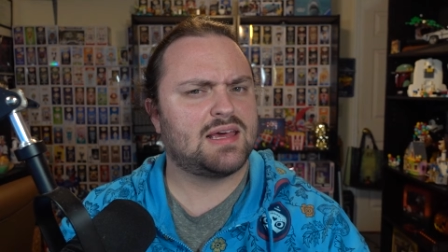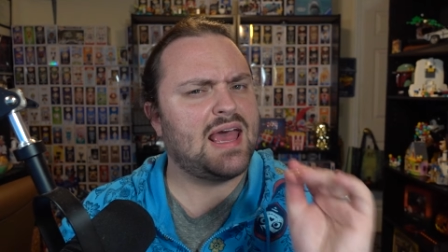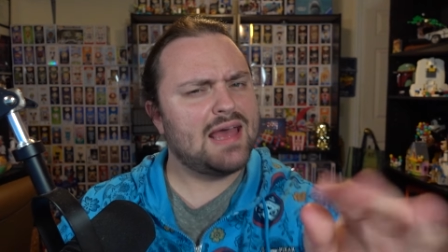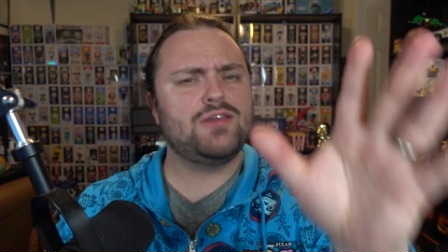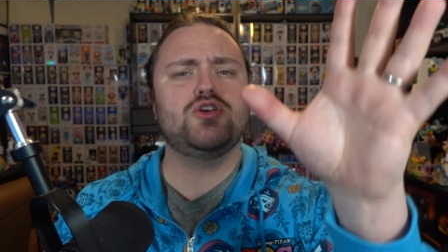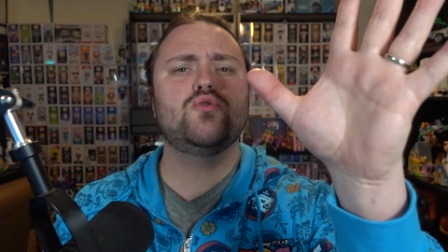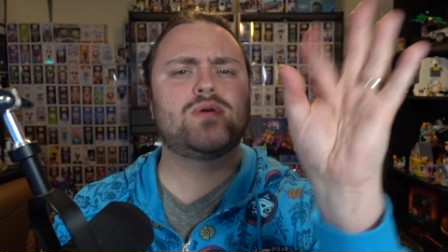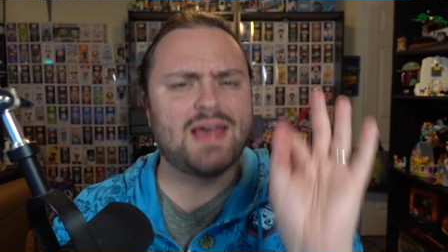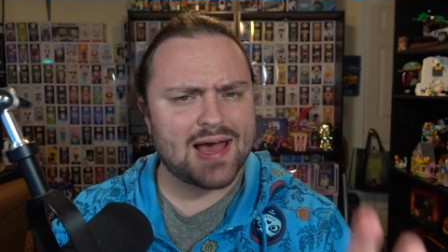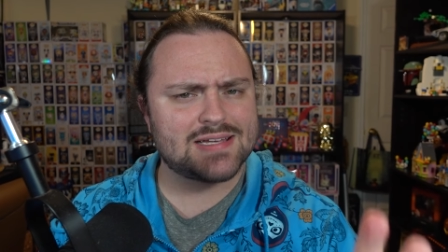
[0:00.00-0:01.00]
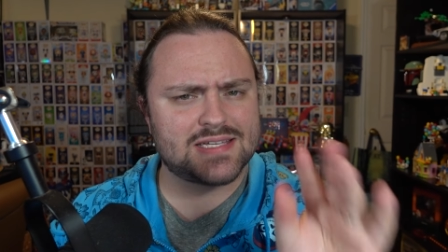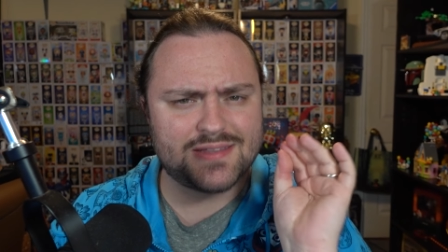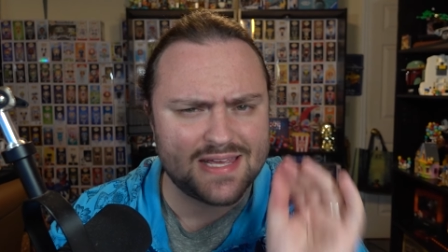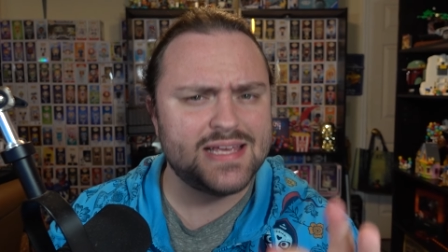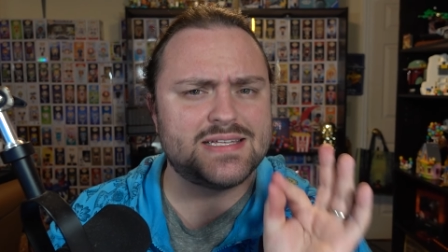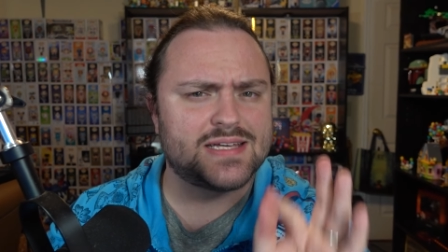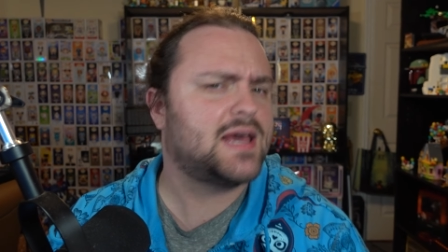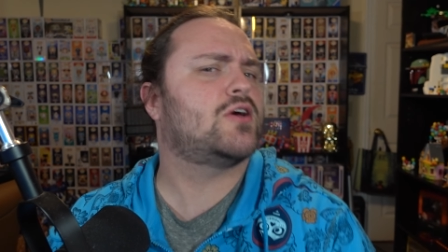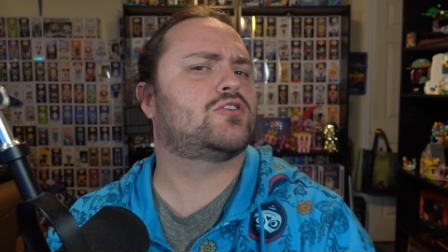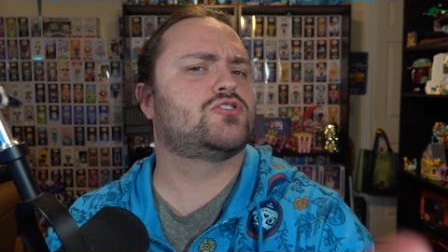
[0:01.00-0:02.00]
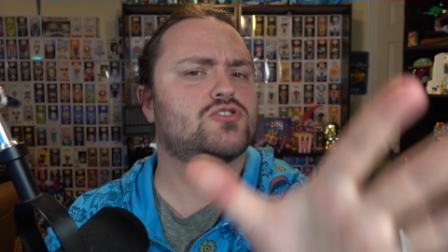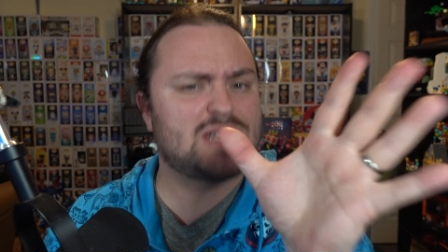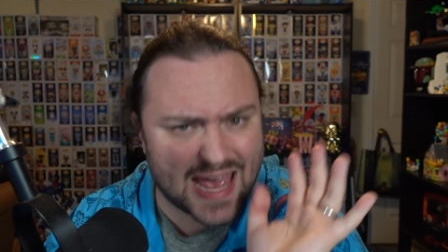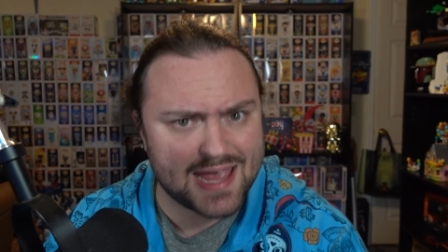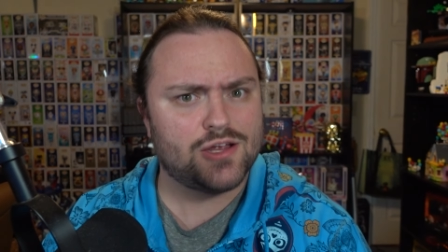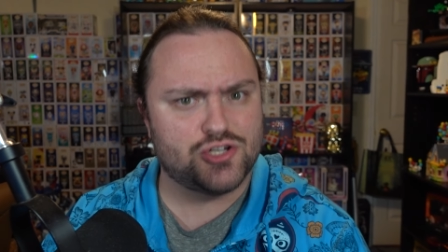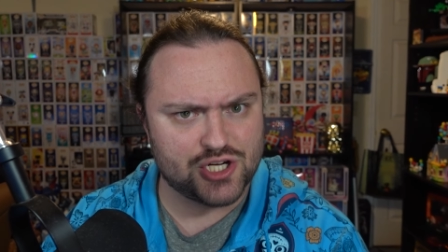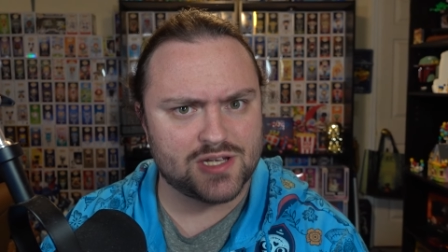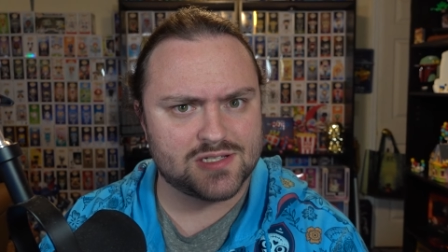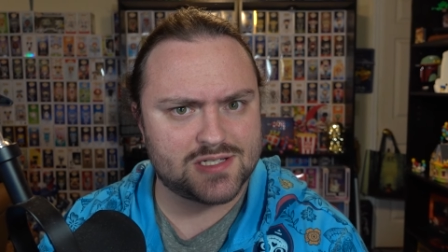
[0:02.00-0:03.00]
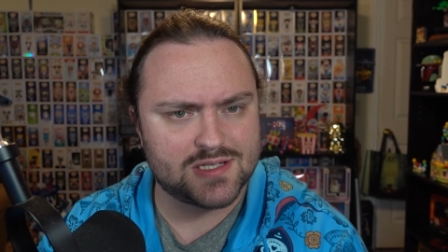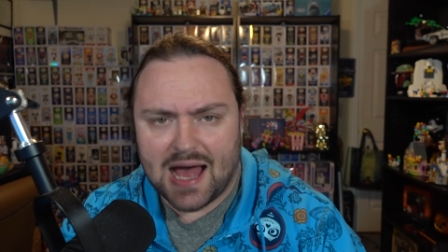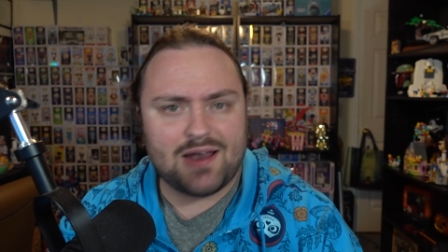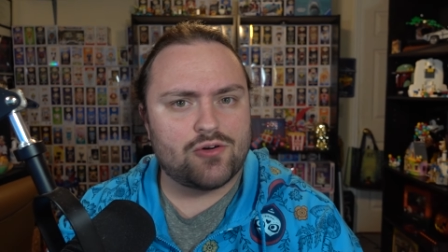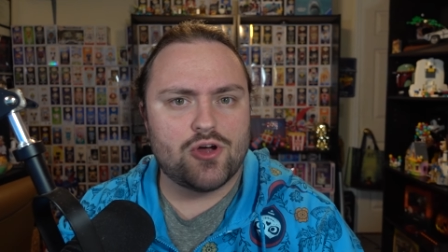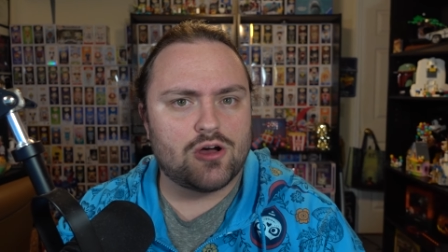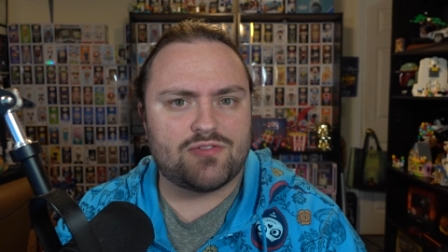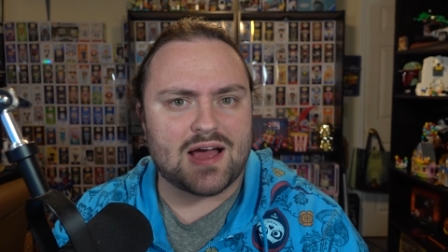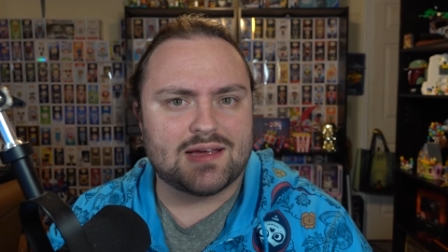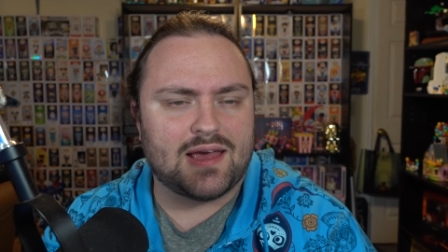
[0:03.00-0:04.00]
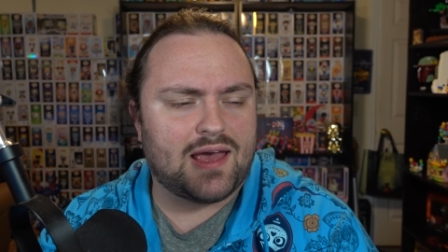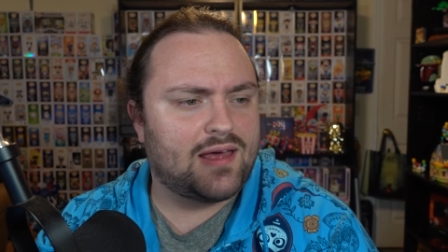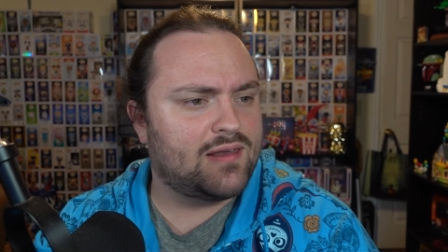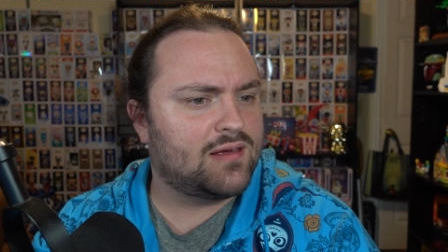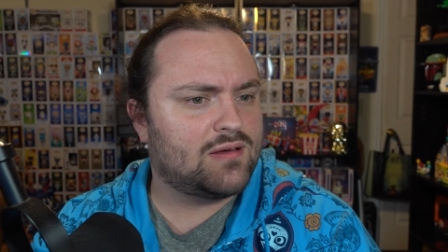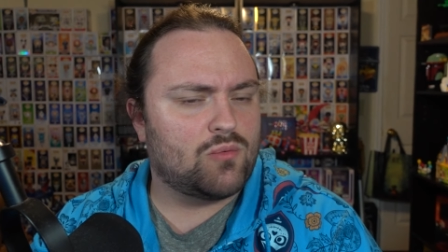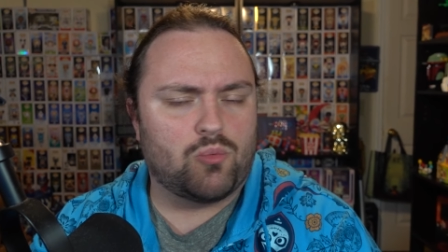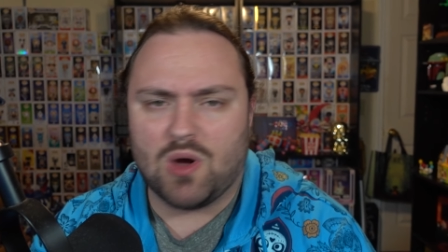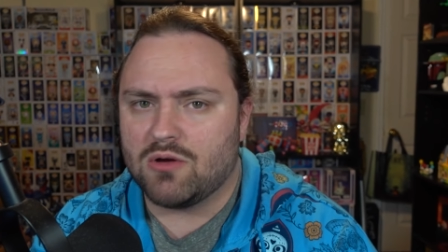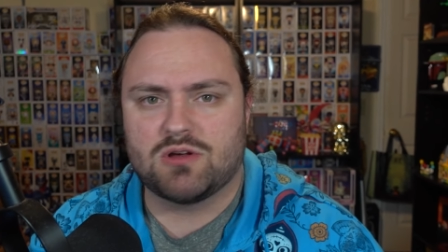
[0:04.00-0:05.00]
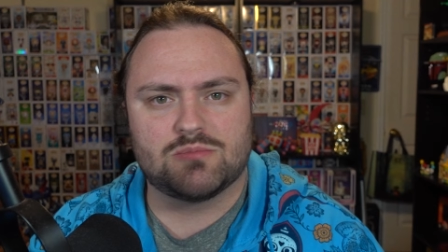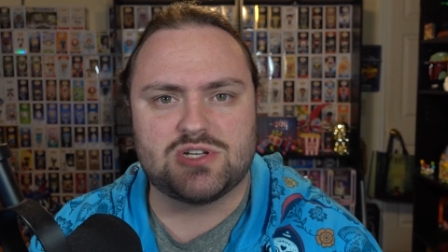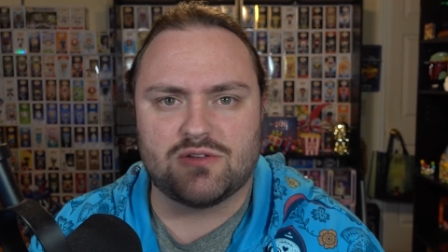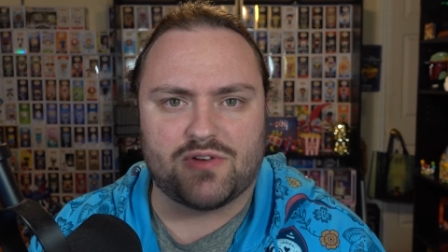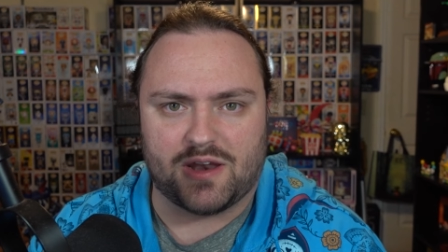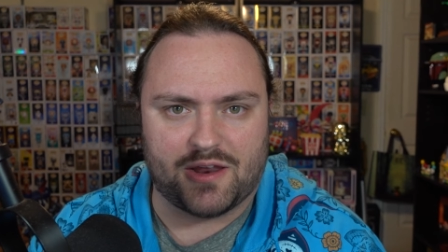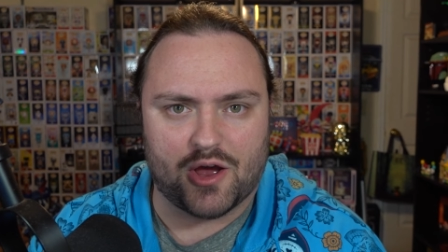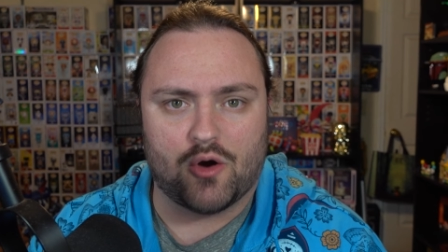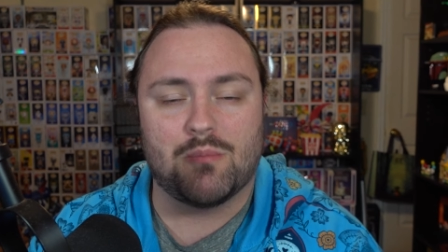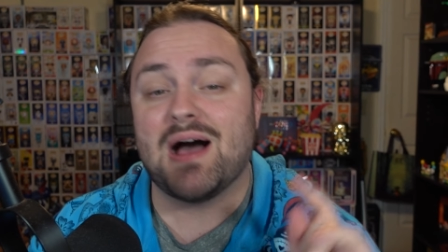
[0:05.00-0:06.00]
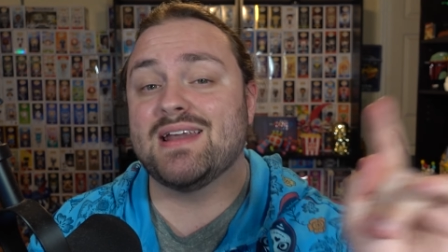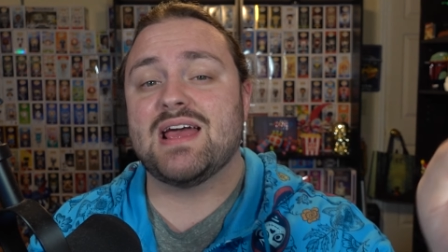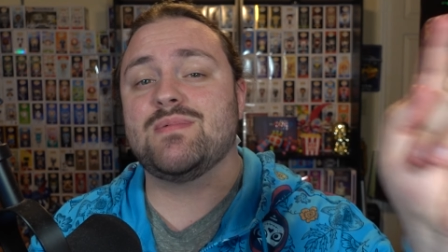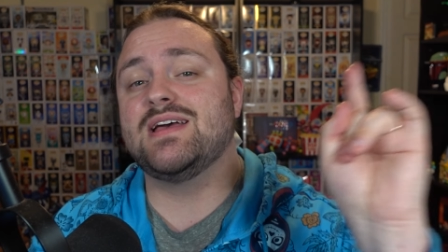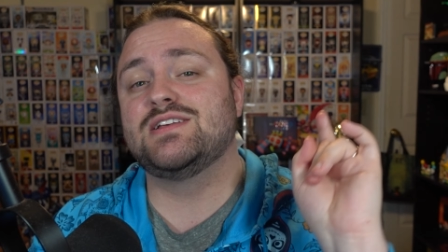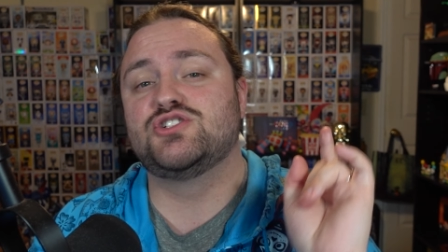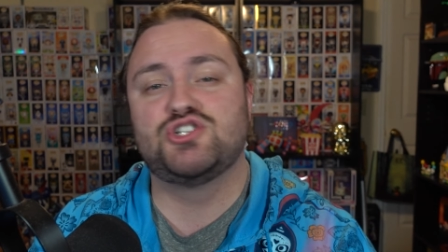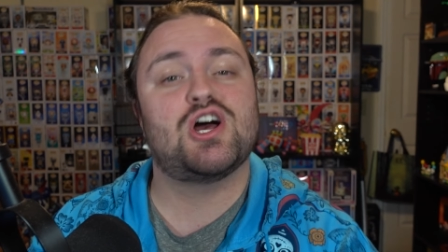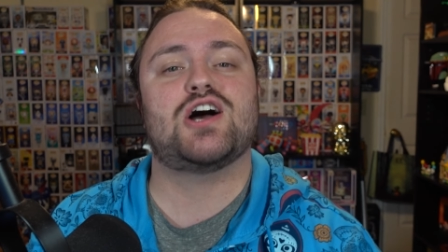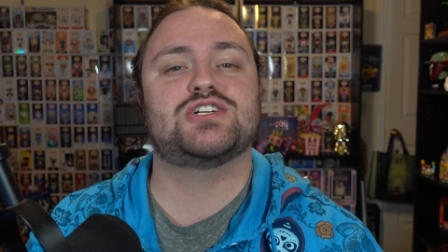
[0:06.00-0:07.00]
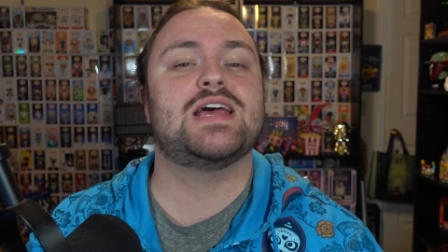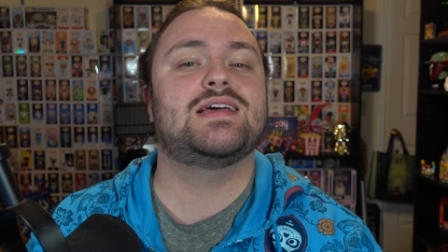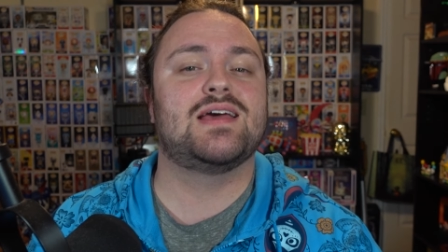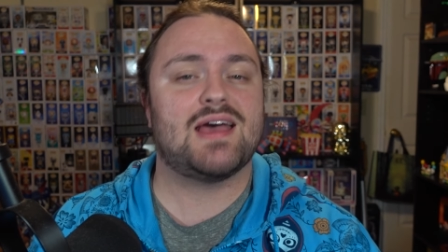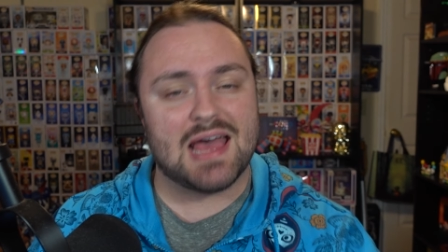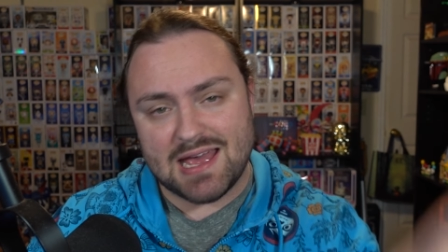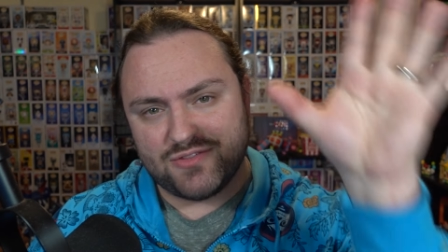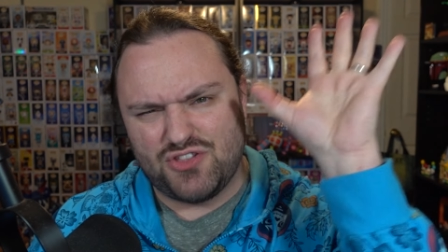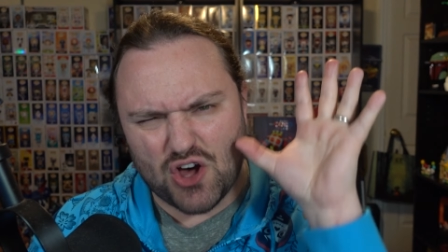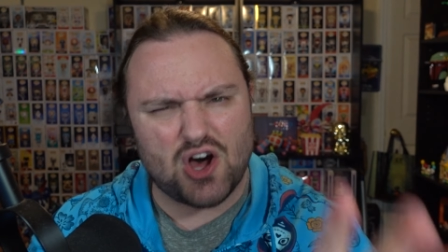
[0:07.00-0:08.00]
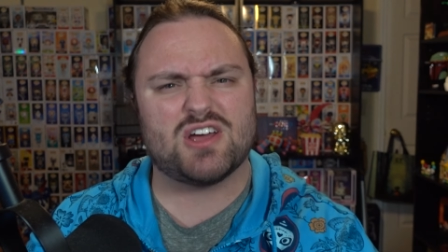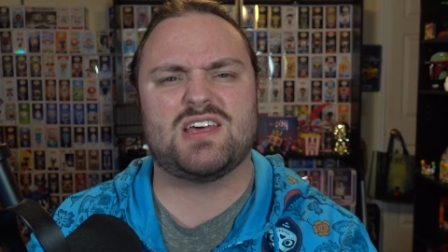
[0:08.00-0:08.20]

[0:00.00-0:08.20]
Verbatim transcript: Can you guess these characters' ages? I don't know if I can. Welcome to the video. My name is Josh, aka The